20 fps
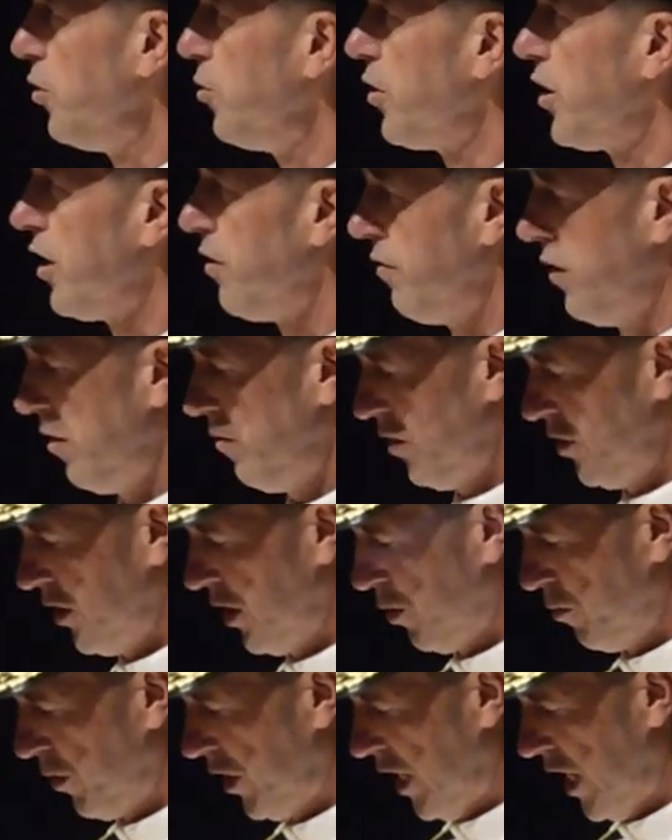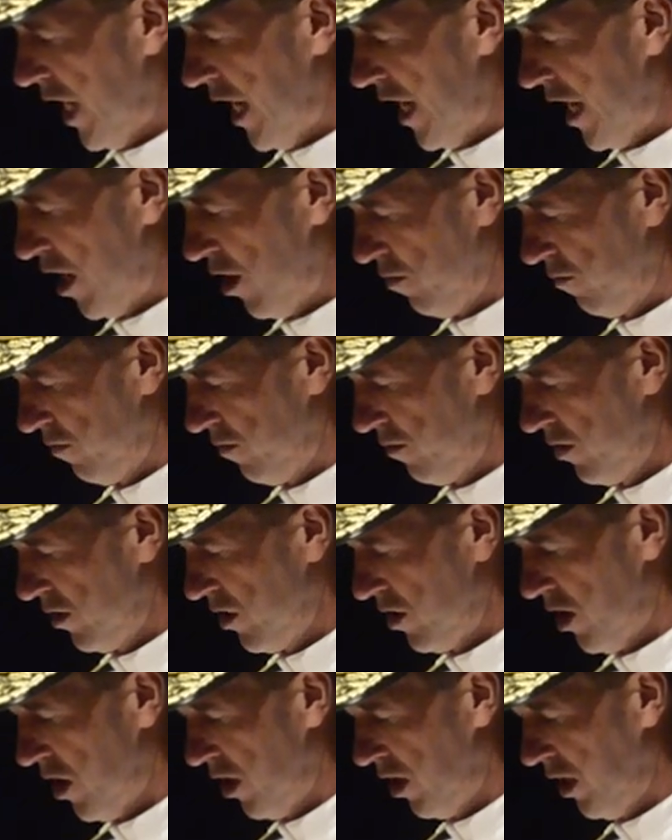We will give everything we have,
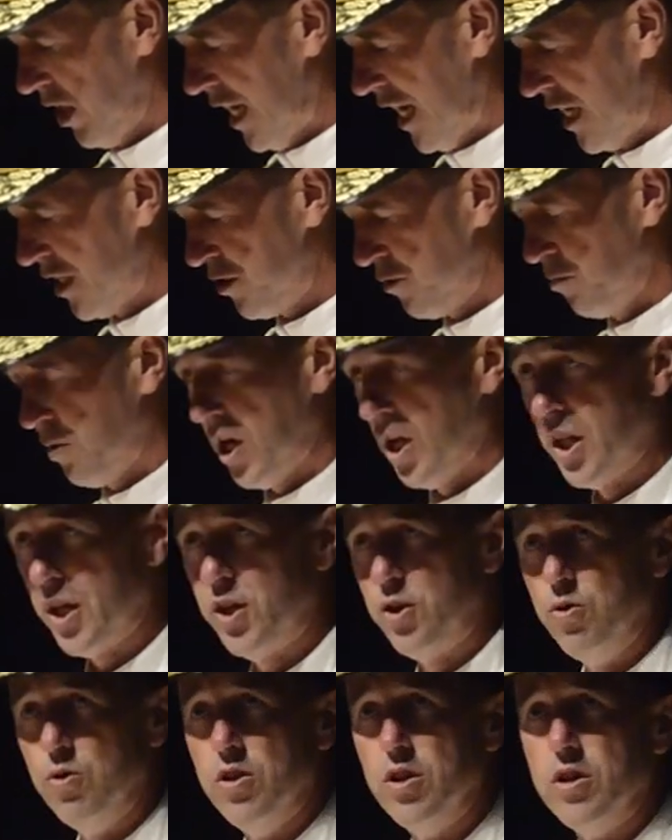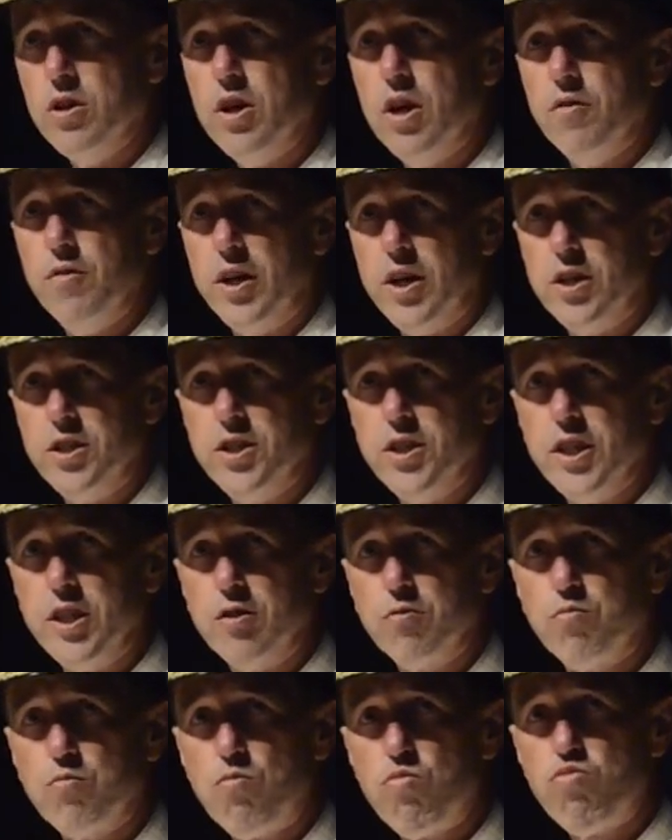our last molecule of
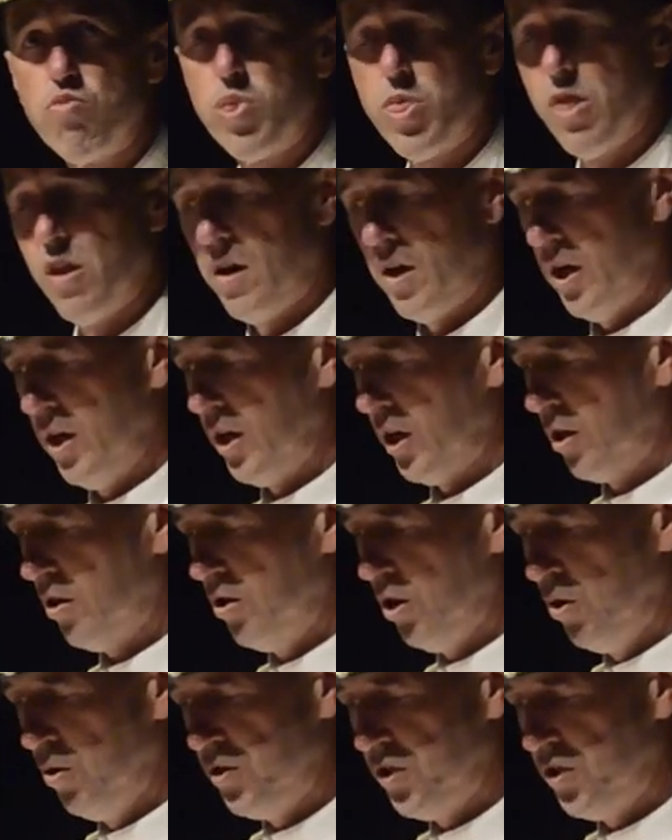energy. And in